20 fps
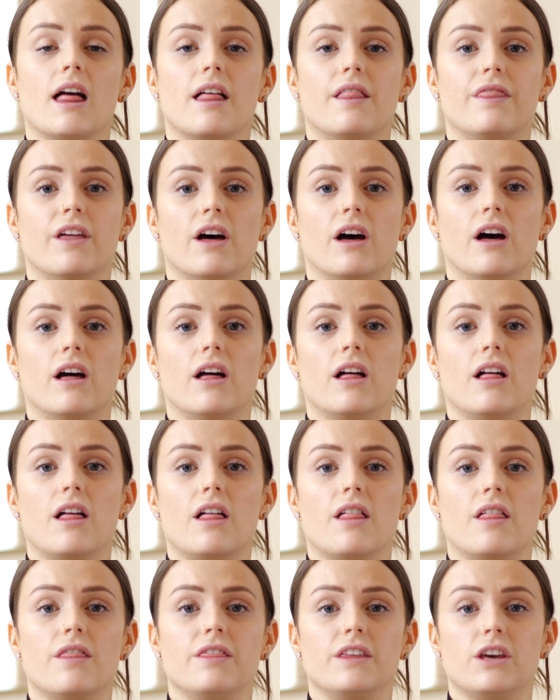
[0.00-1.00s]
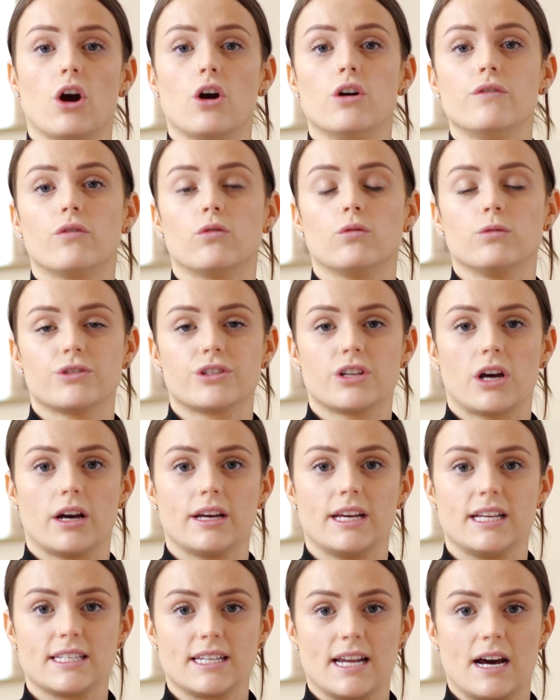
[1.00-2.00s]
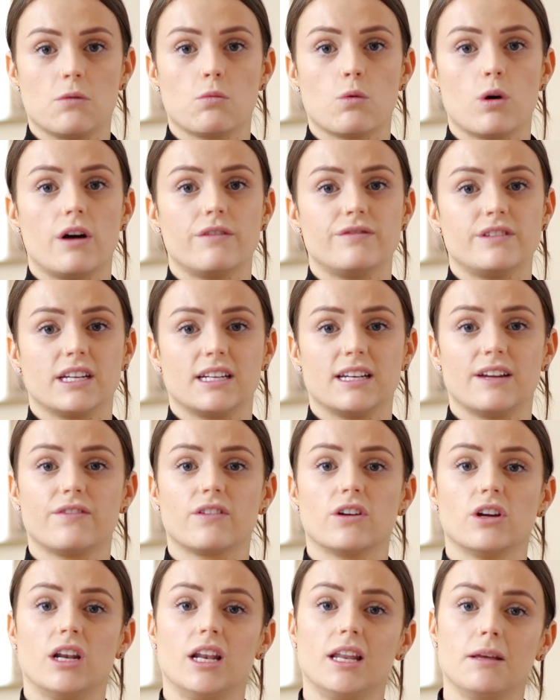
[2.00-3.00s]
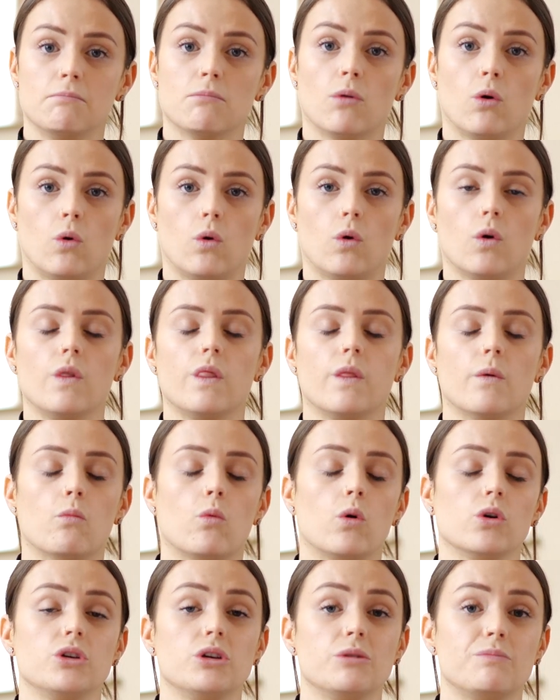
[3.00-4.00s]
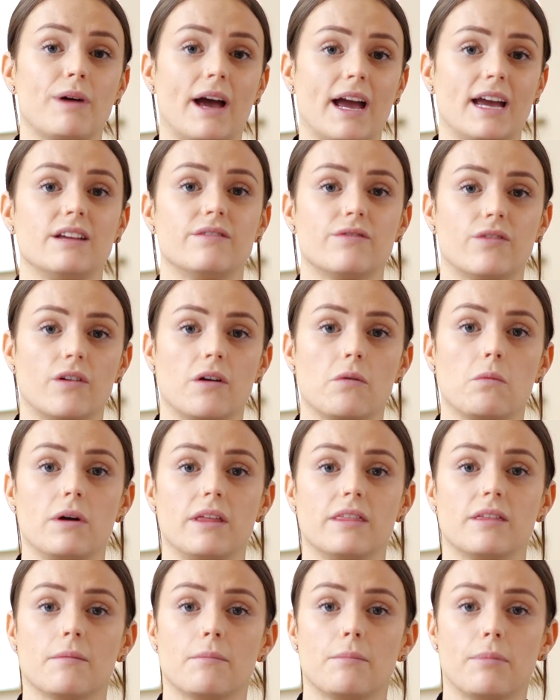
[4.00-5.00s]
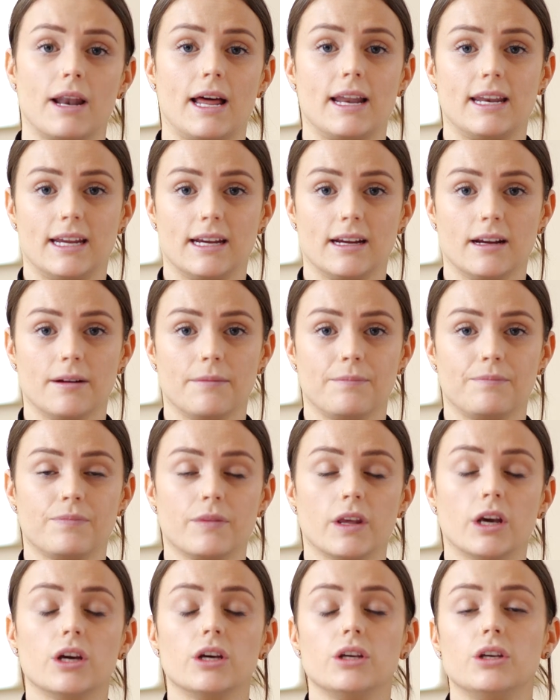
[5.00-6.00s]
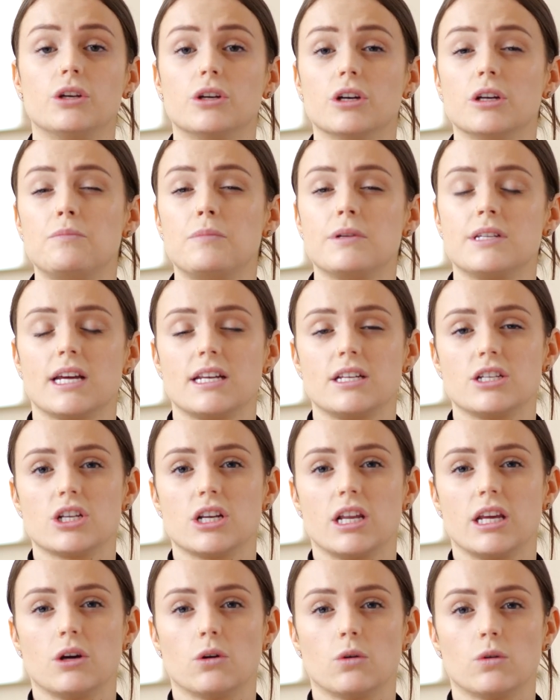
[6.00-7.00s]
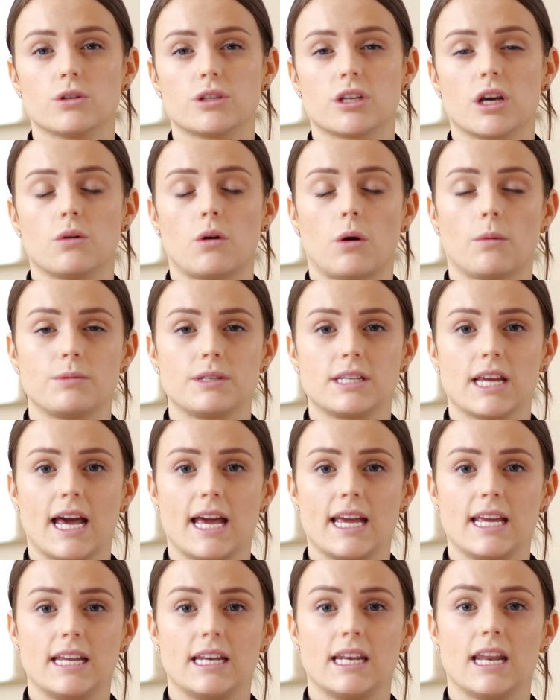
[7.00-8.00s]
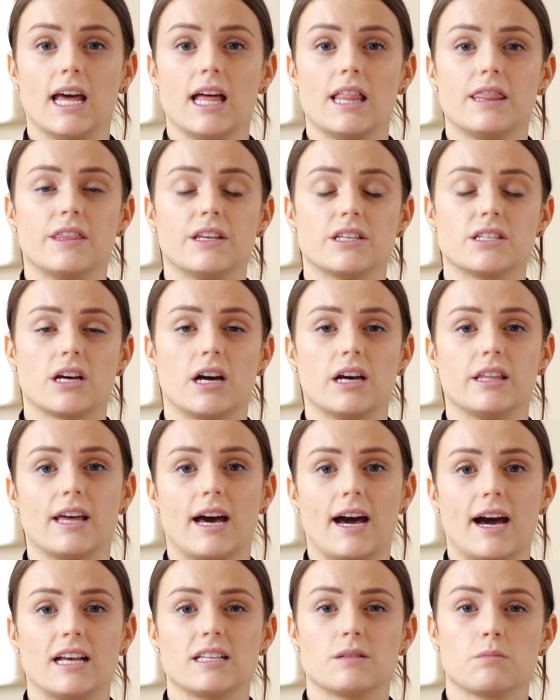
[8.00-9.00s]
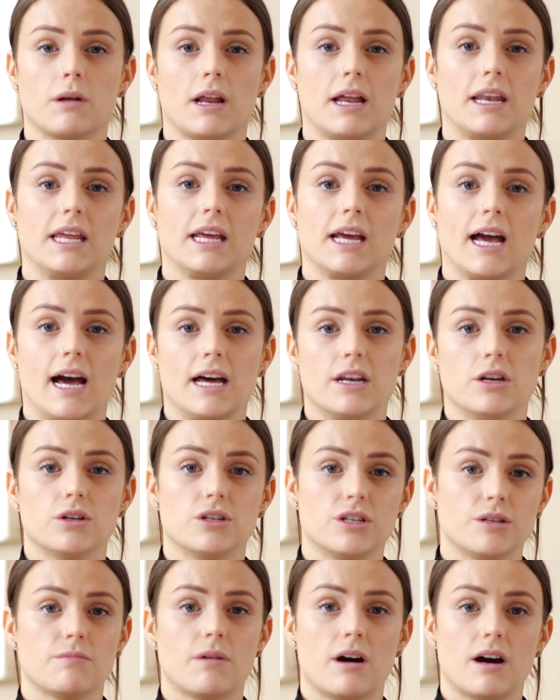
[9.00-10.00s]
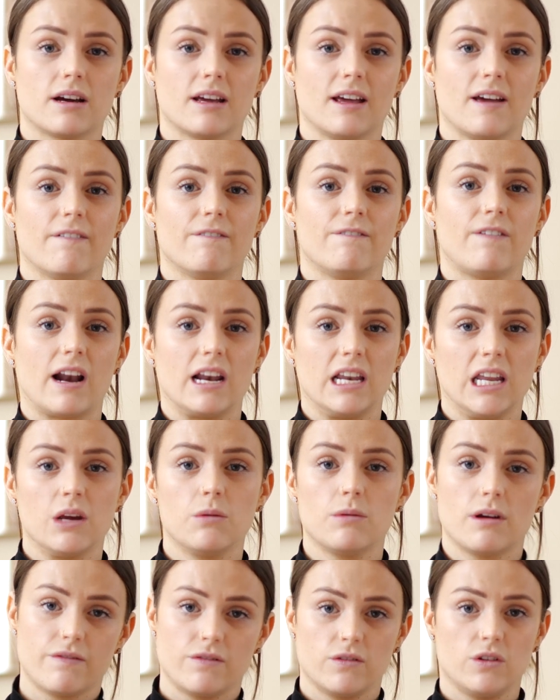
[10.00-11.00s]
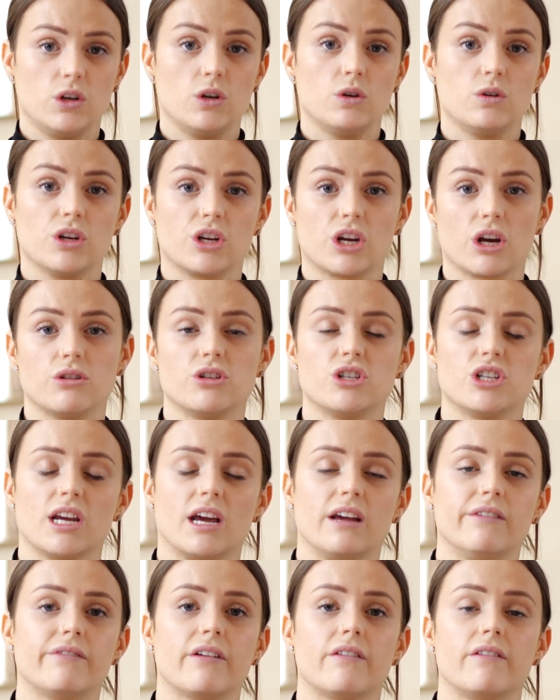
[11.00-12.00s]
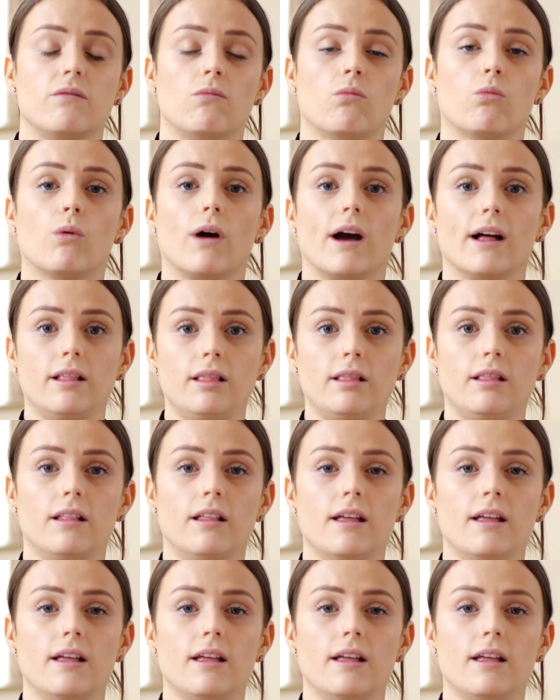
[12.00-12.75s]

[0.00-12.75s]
that the overall site is now worth significantly more than what you pay for it with planning. You could potentially also obtain the site that has planning at an under market value if you negotiate very well.